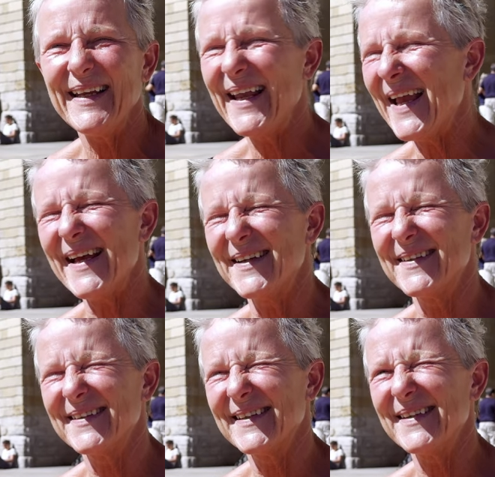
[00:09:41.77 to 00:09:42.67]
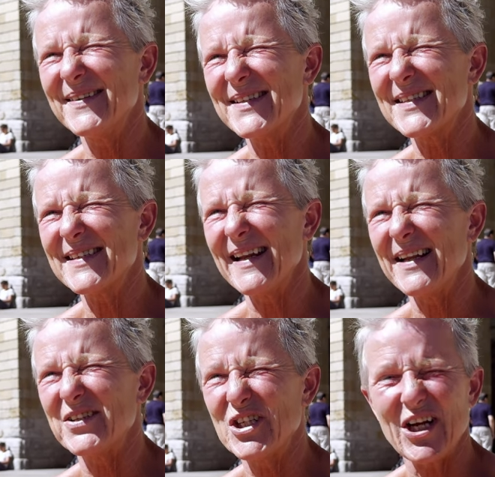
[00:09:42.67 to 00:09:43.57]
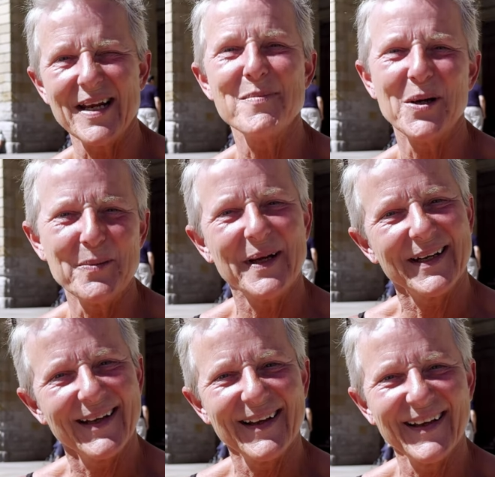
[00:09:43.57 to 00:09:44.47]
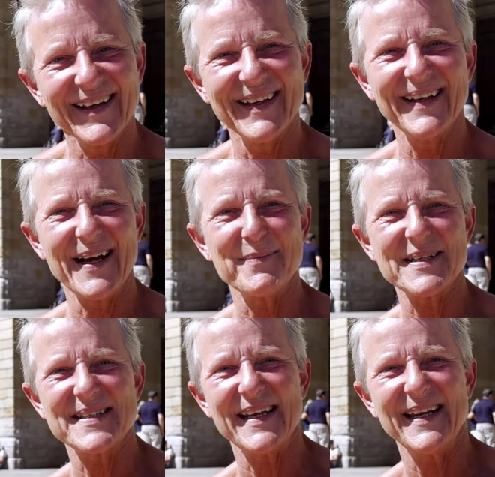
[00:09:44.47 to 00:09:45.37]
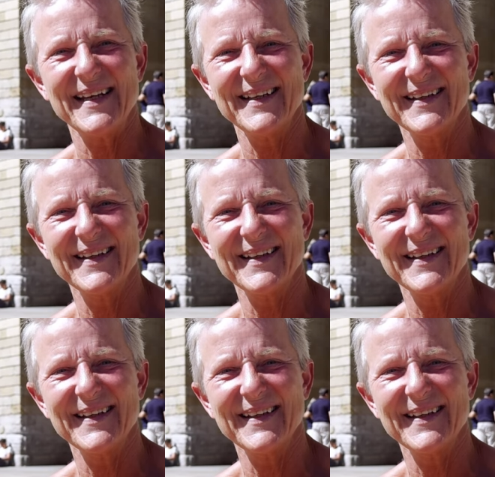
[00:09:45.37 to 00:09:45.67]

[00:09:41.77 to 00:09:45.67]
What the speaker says: it was a chilly moment, I must say.